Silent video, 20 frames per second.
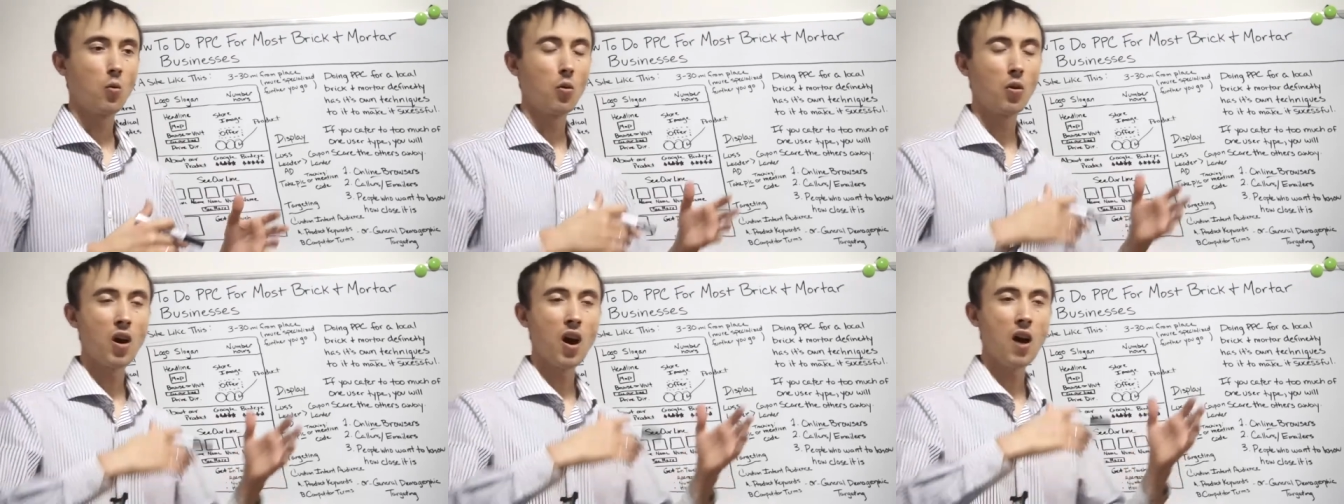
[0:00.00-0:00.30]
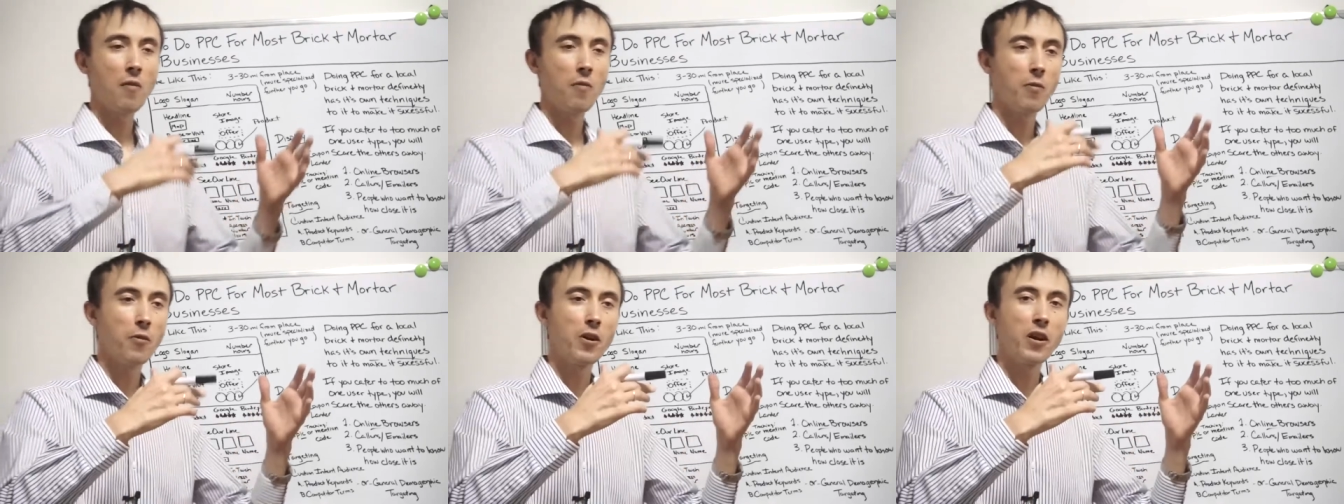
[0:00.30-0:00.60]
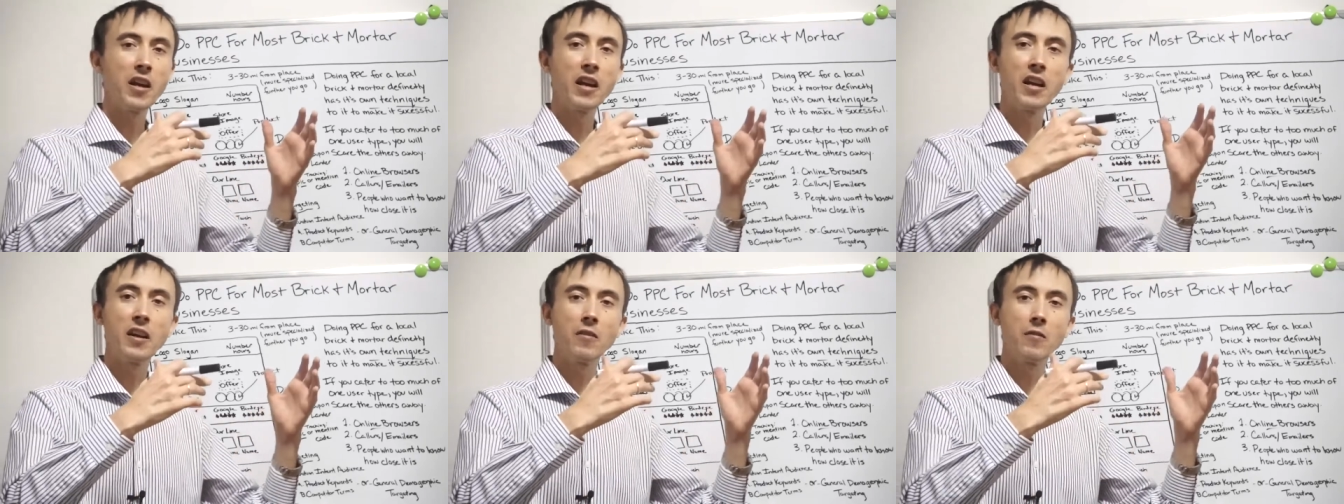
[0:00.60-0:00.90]
We're
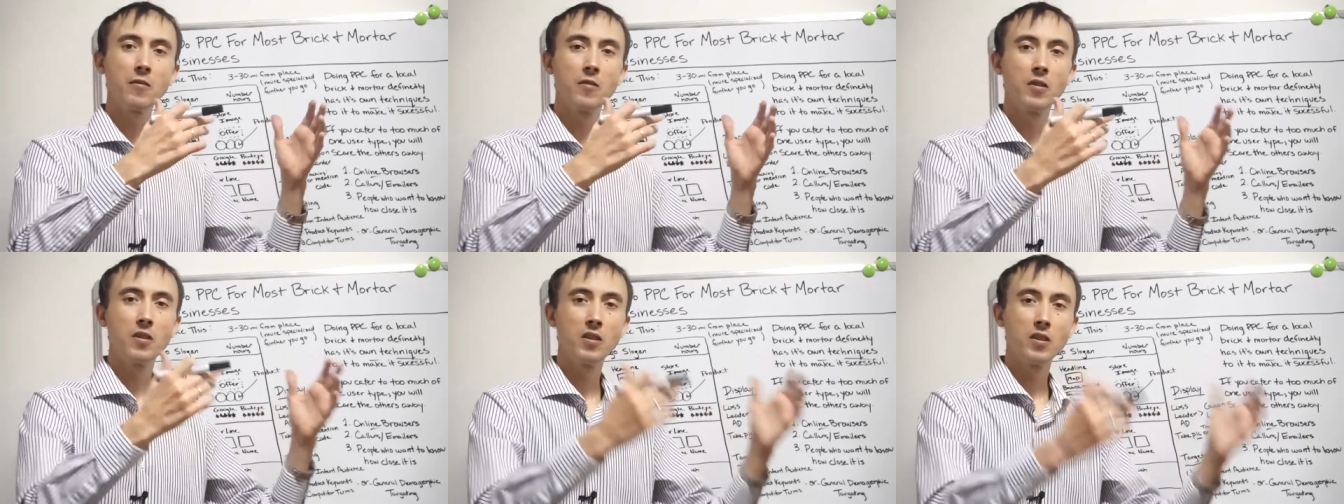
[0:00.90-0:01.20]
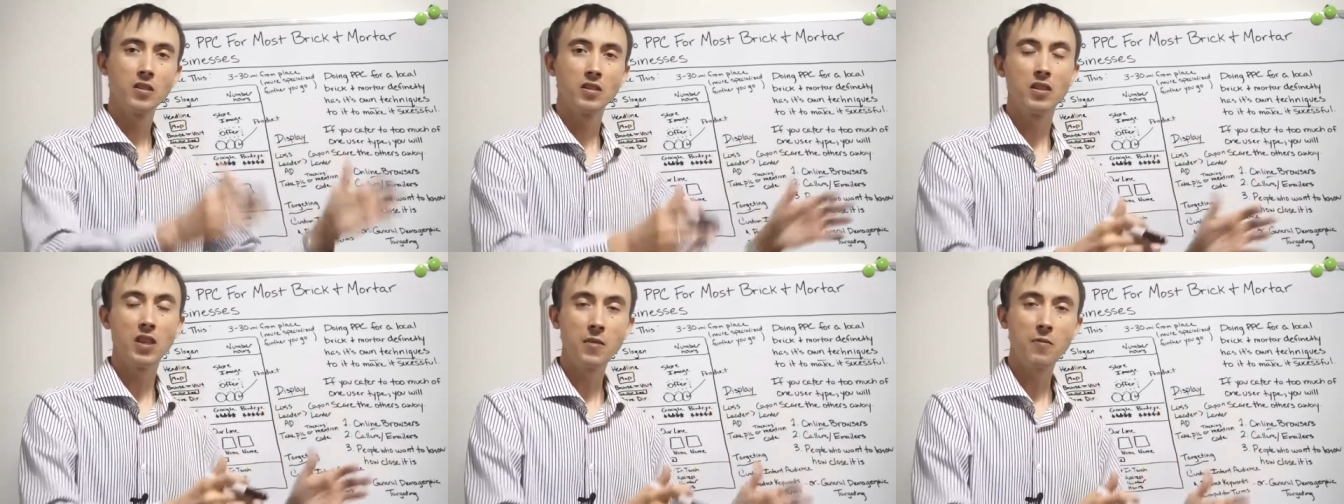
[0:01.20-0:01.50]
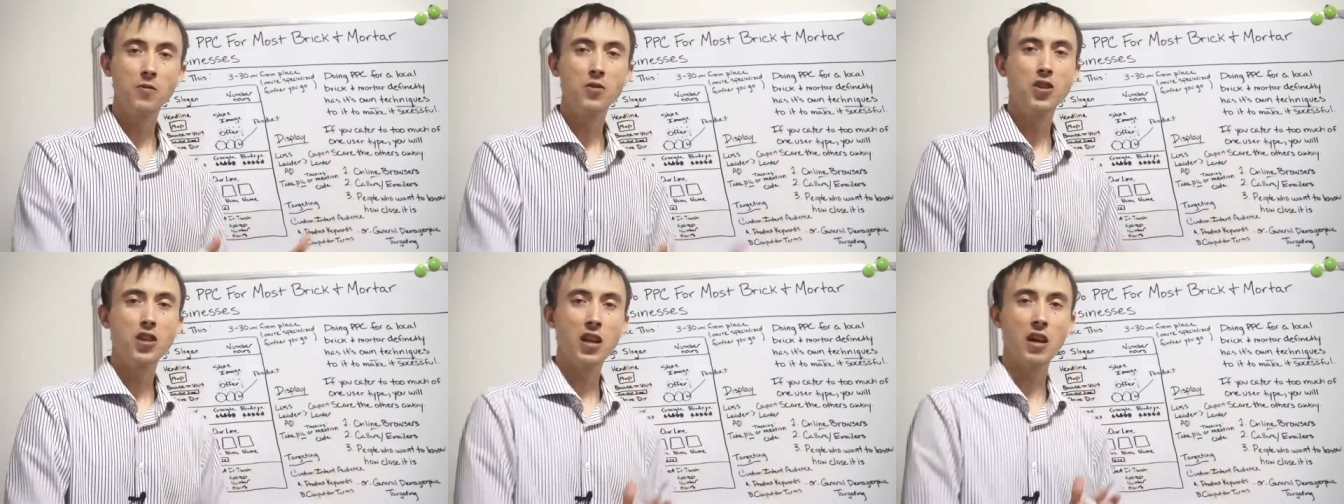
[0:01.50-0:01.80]
offering
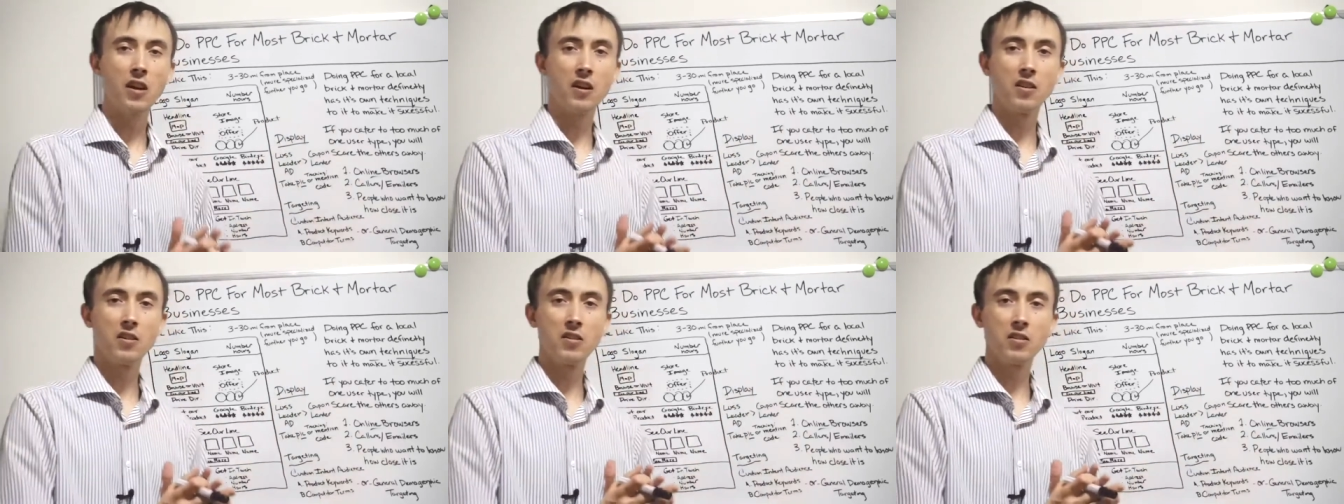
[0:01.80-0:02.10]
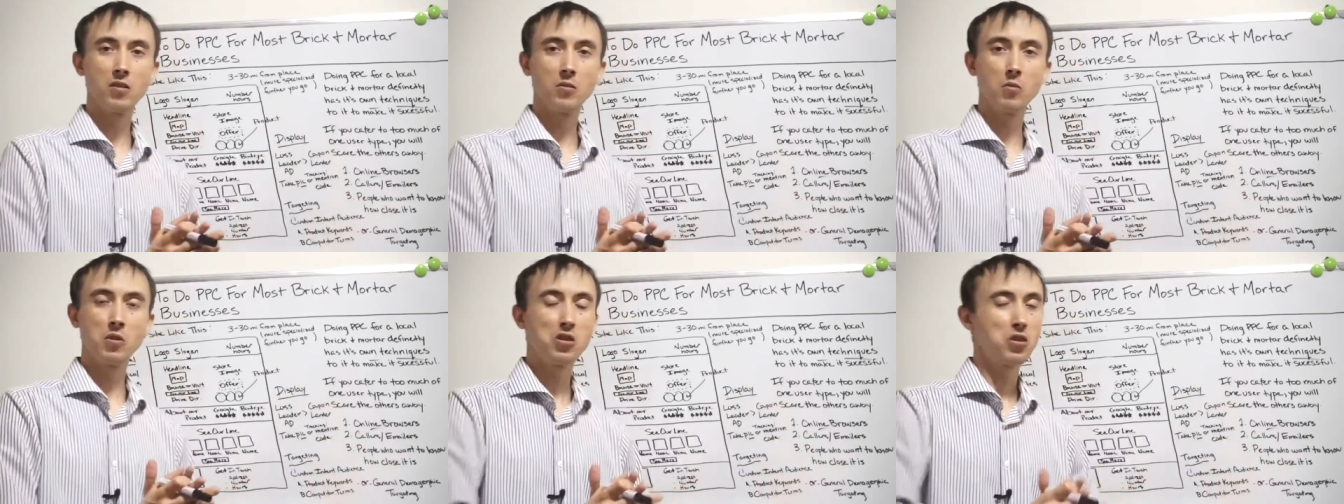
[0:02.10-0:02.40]
lift chairs,